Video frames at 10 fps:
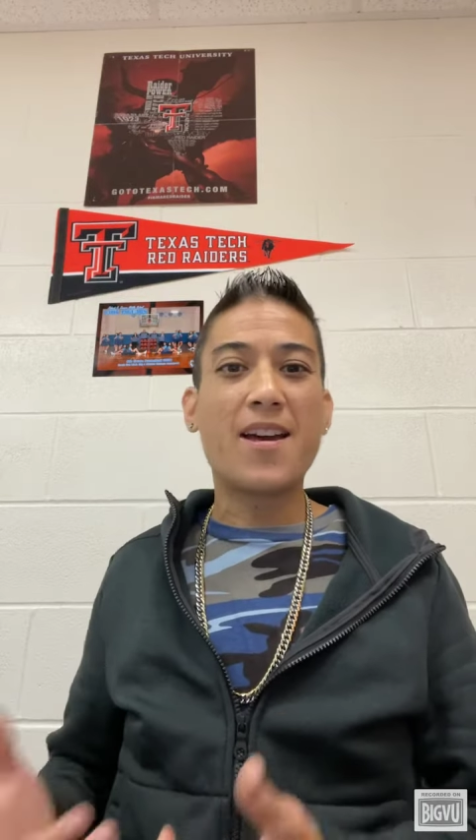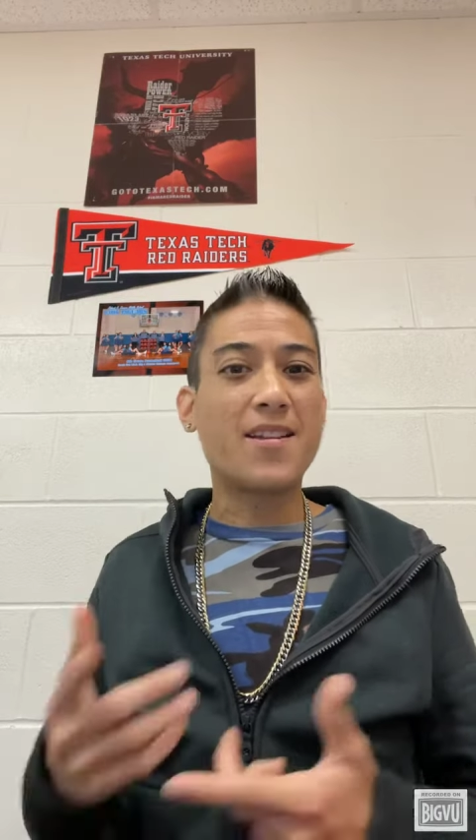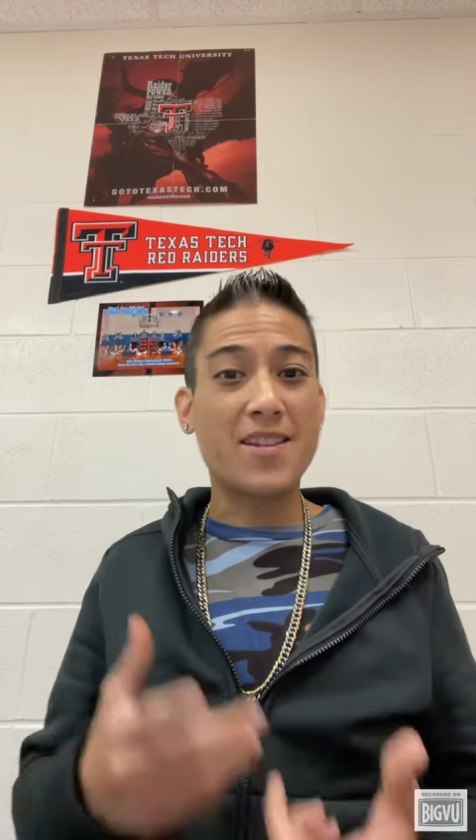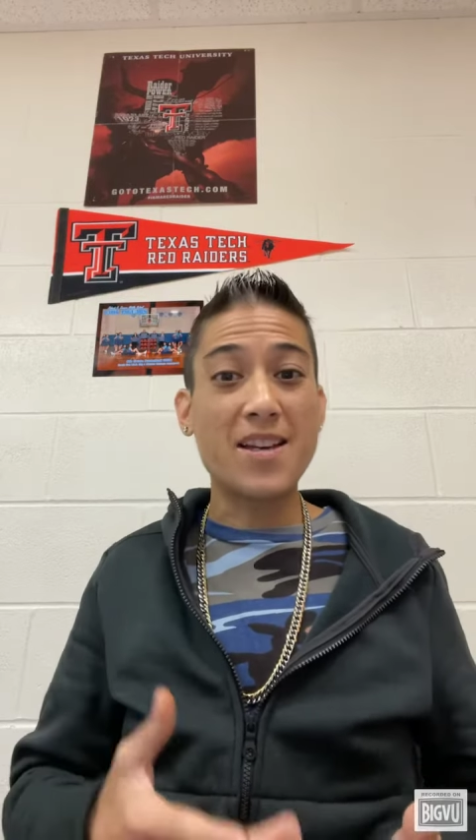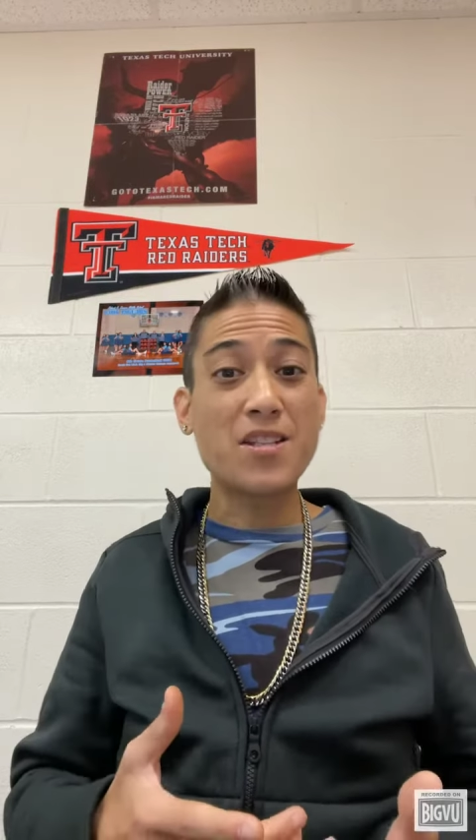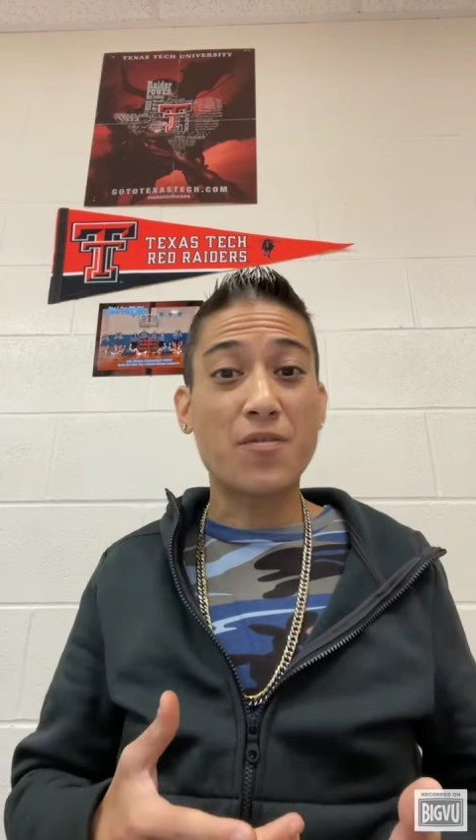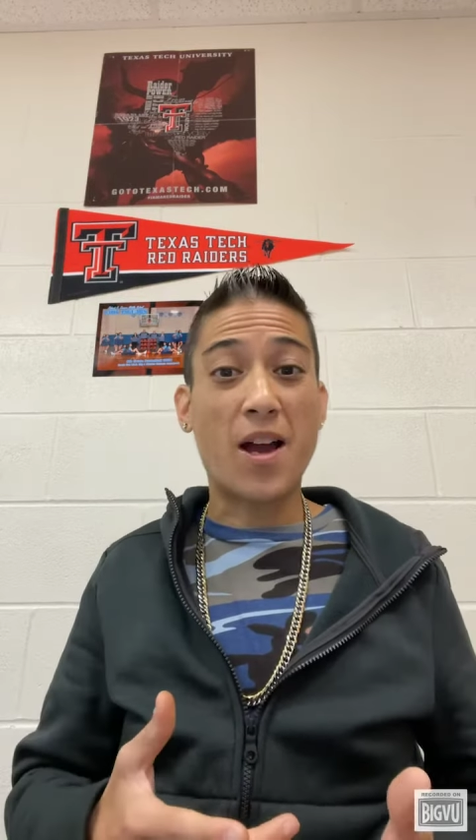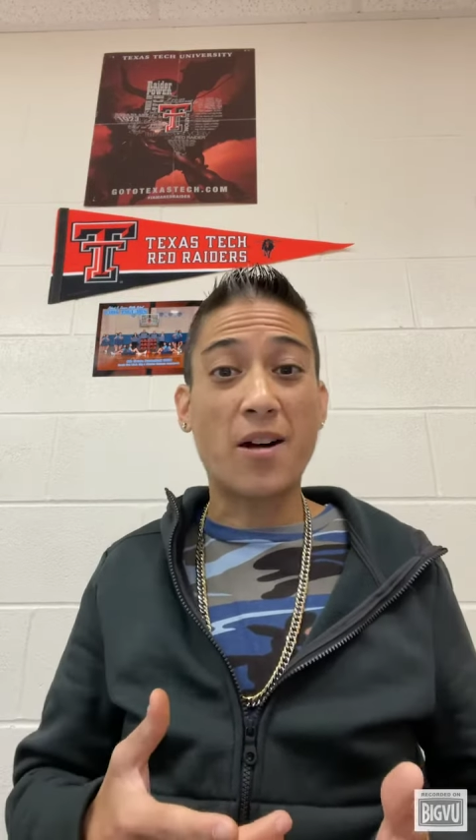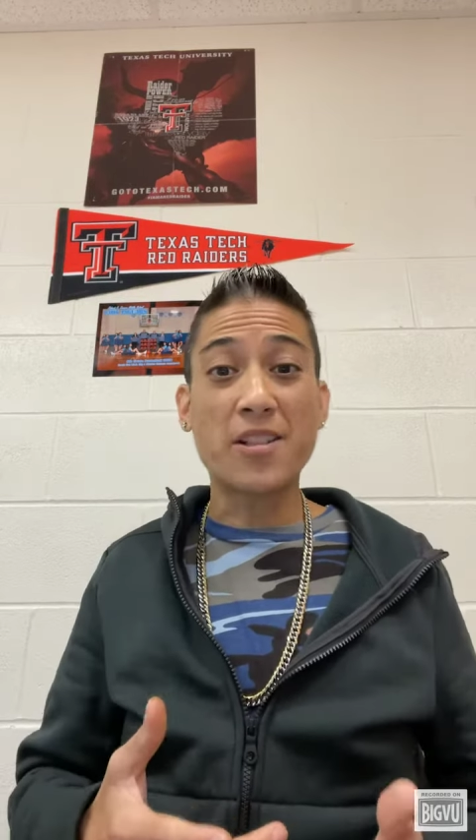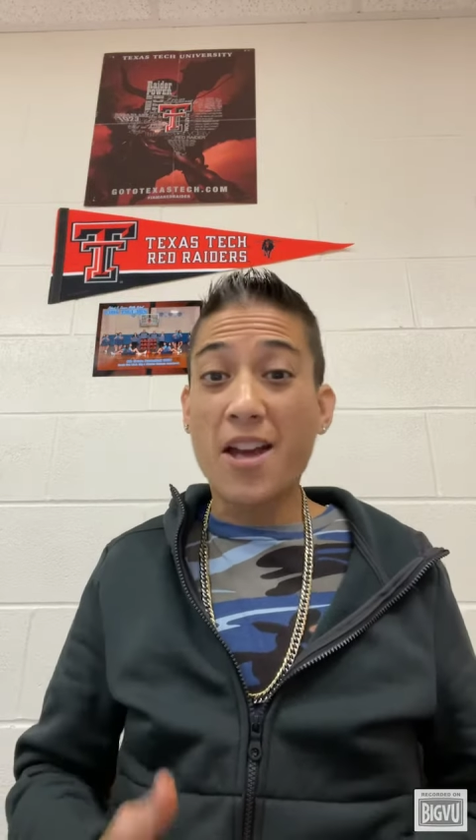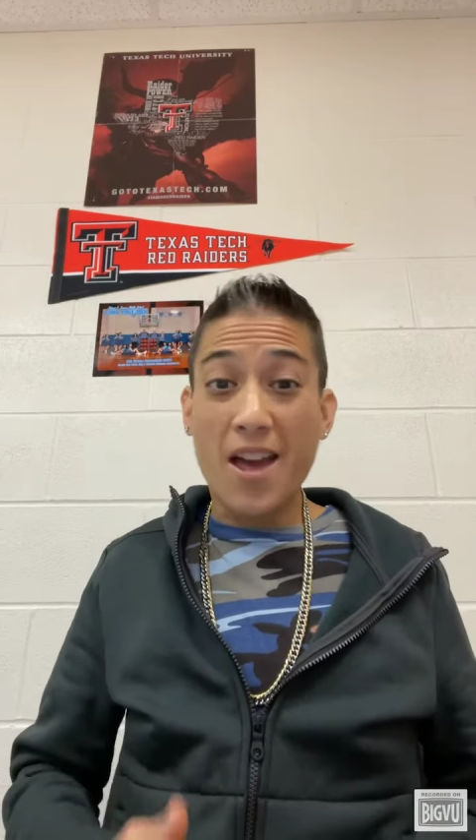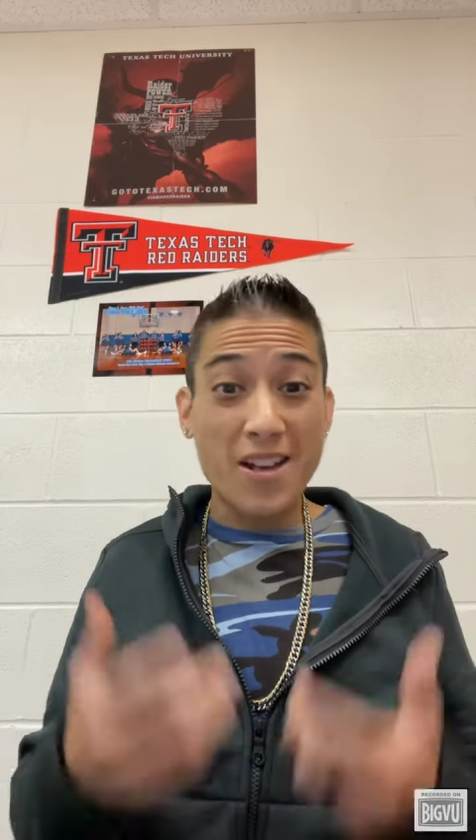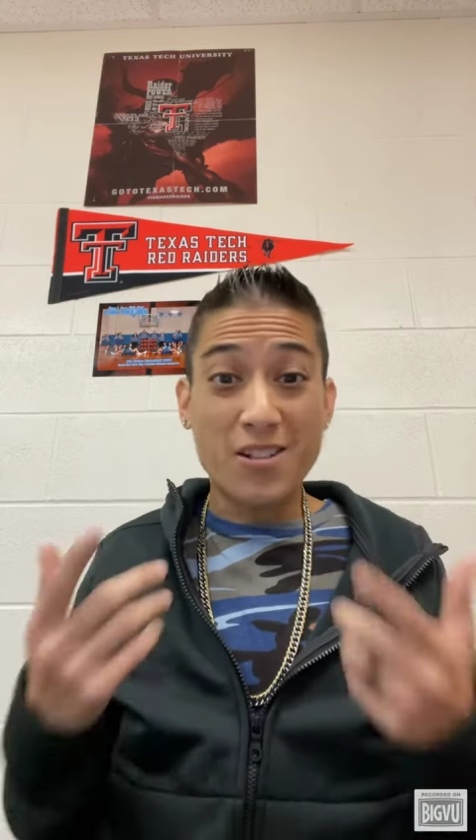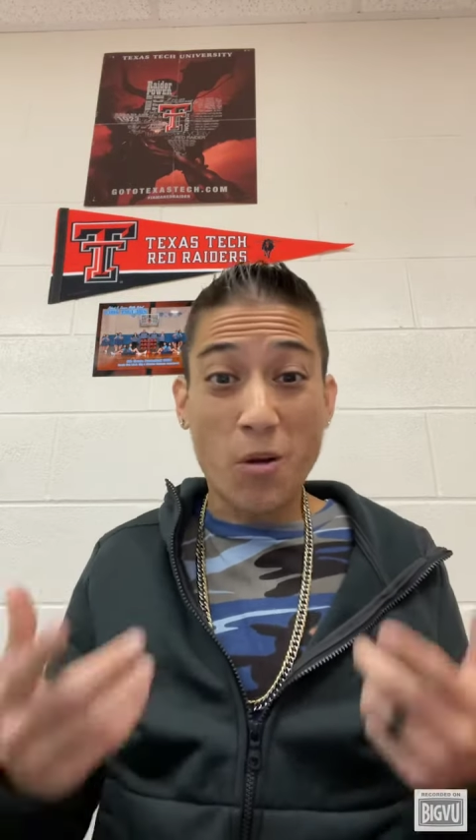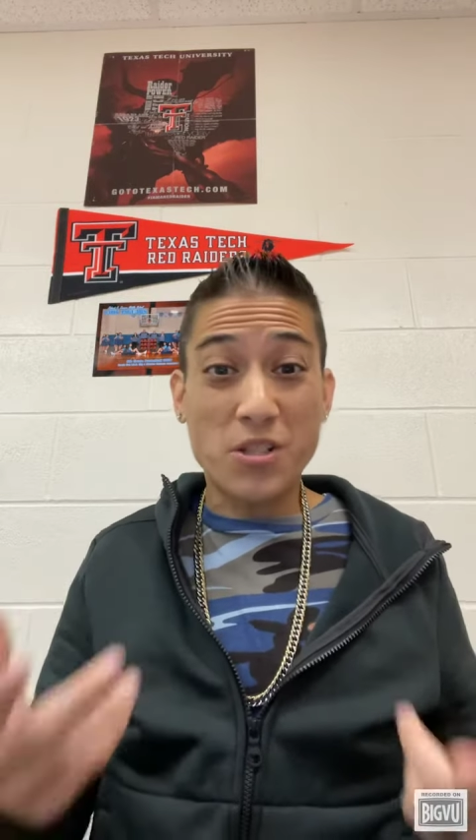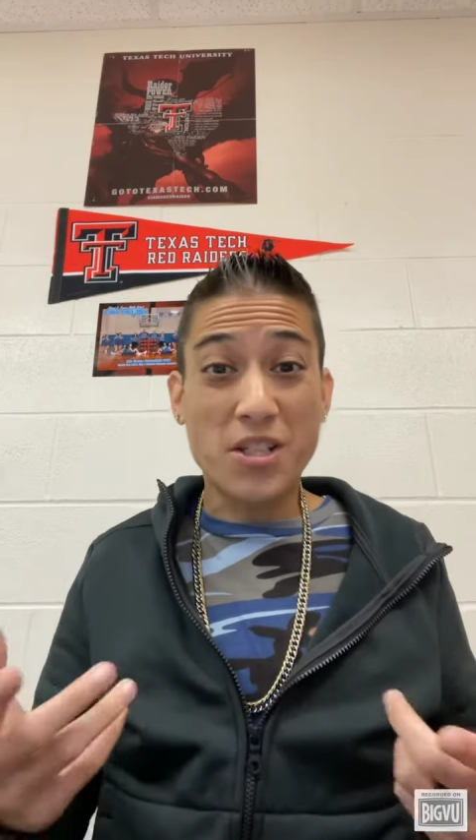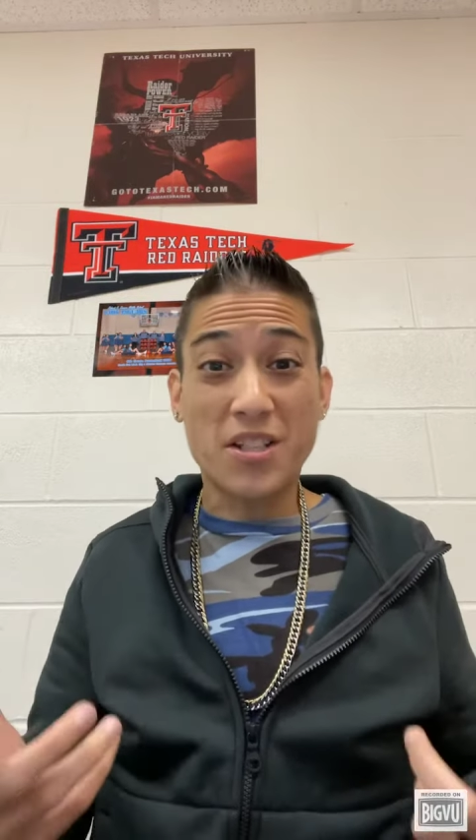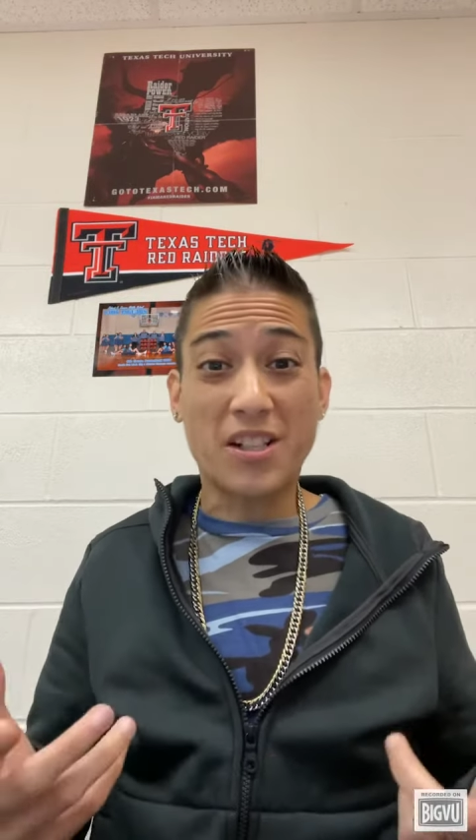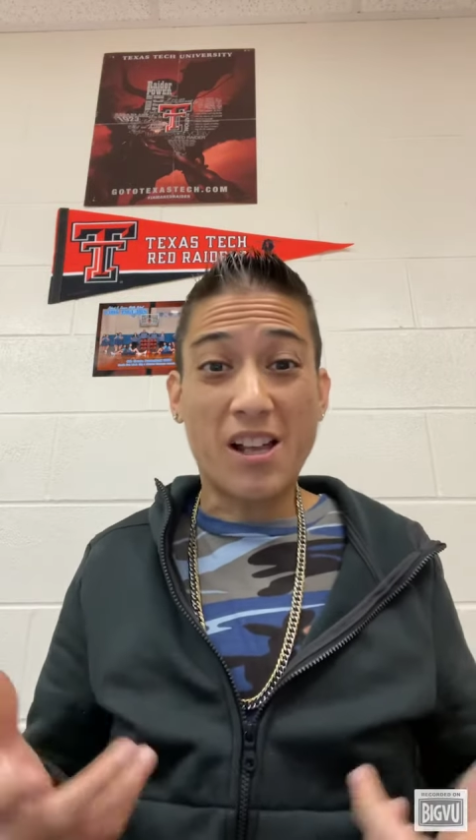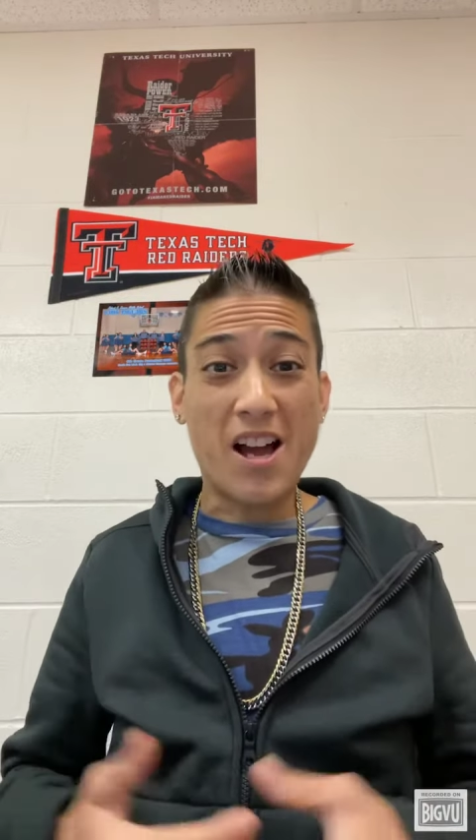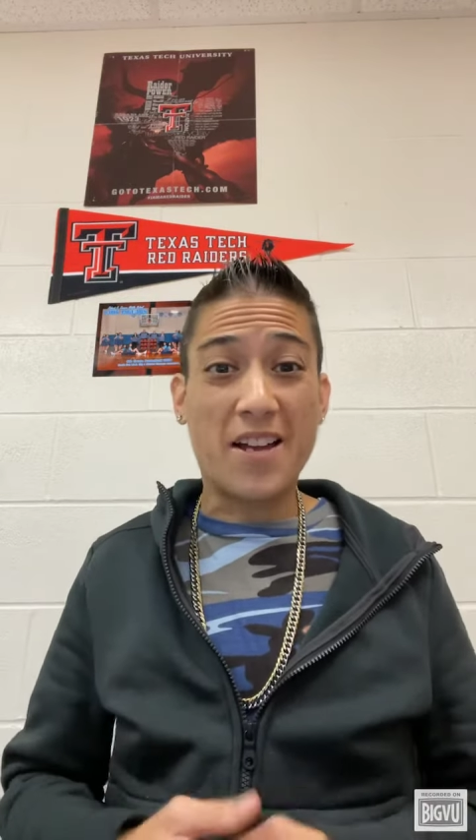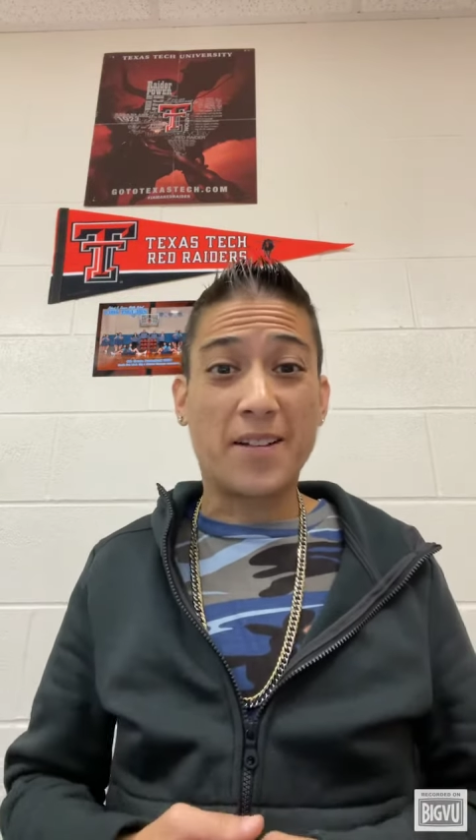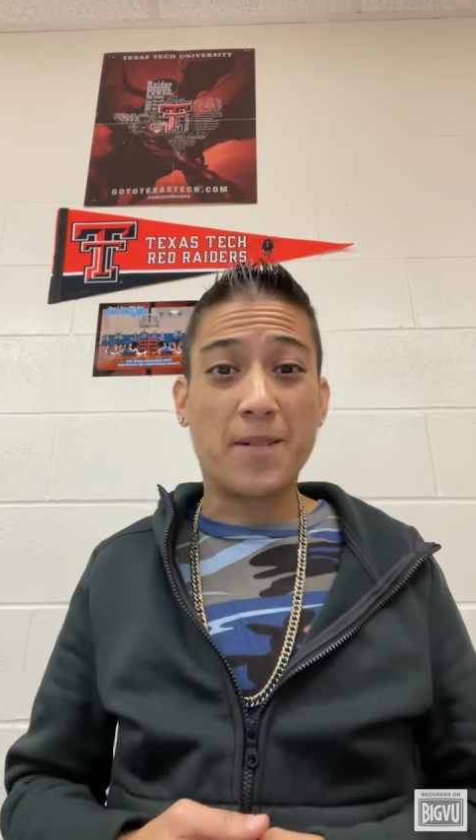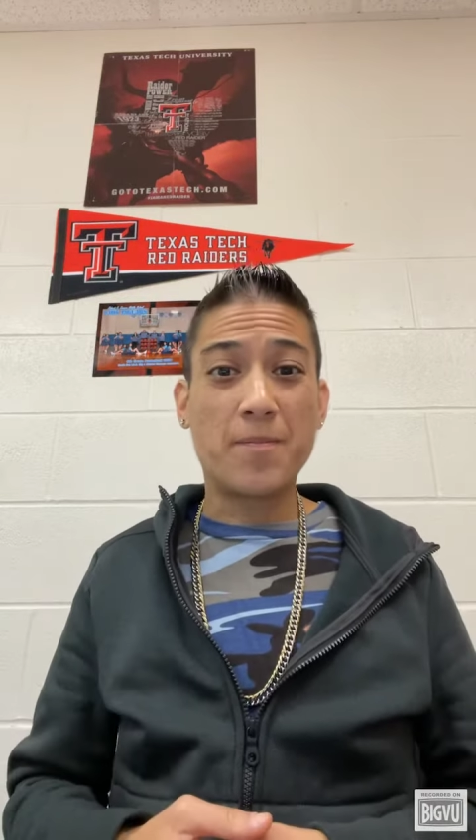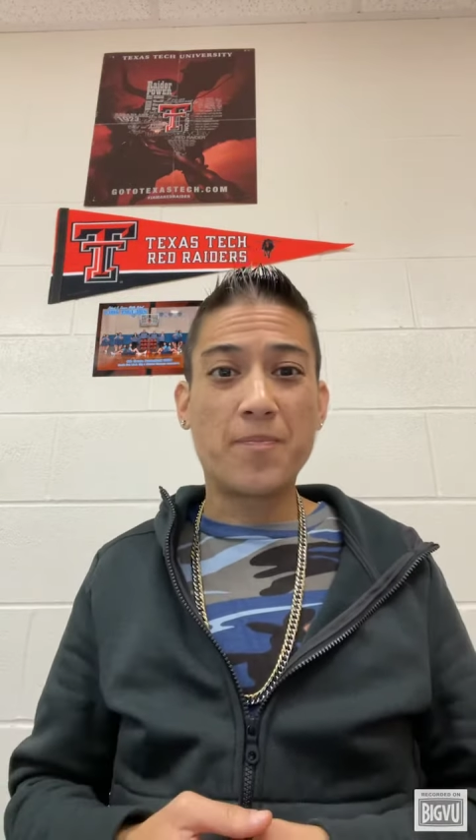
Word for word: and gets fouled and goes to the line.